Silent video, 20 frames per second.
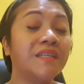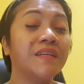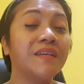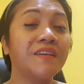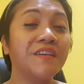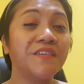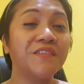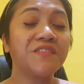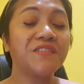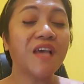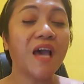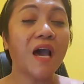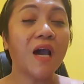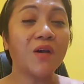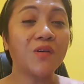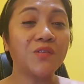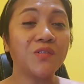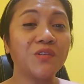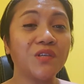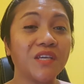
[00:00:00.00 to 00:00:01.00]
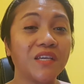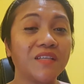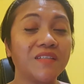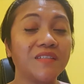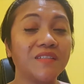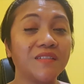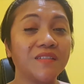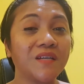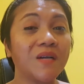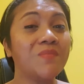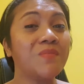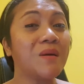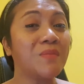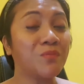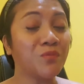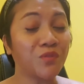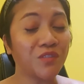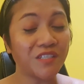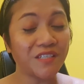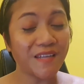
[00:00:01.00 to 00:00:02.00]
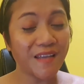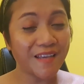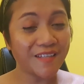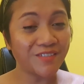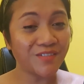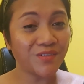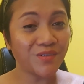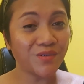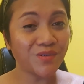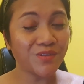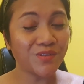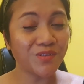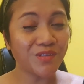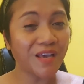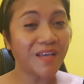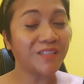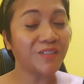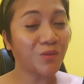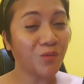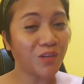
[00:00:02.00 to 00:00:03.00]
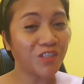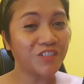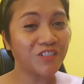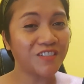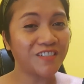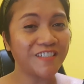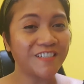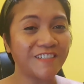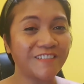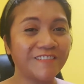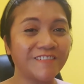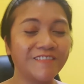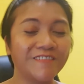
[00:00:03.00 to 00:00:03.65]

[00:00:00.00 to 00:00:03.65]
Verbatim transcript: Here's how you can come up with an answer to that question.